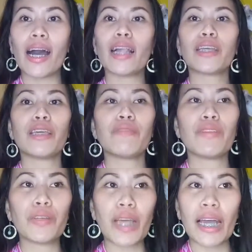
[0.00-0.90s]
I'll give
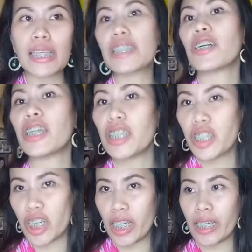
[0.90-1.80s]
you the
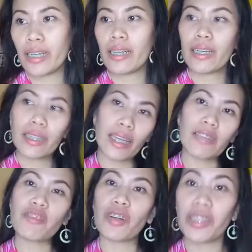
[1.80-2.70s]
strategy. The
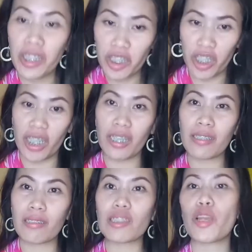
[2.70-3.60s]

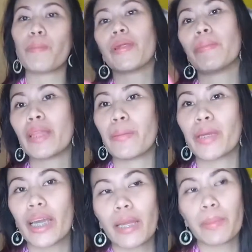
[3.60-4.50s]
strategies, syempre madami
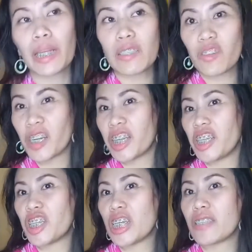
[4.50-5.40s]
kaya dapat
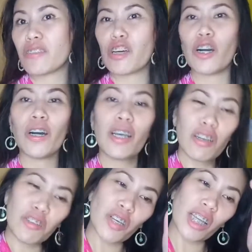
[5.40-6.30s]
strategies, no?
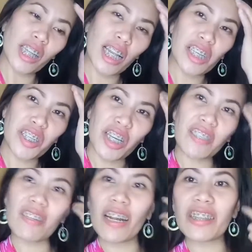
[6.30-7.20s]
So hindi lang siya
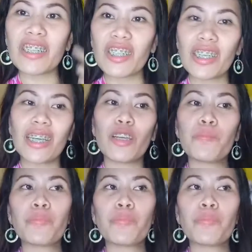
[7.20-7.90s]
strategy.